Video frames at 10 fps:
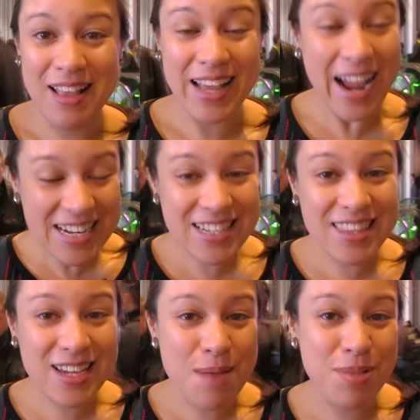Like, I didn't
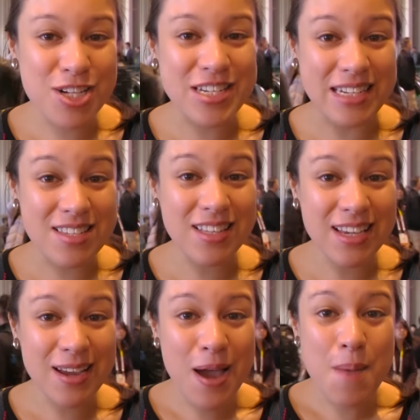think I blushed
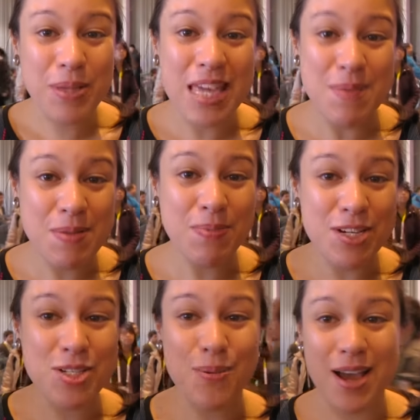easily, but they made me
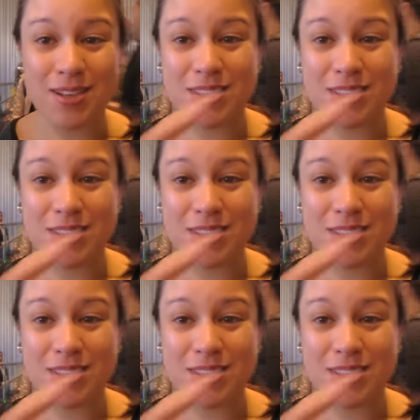blush twice.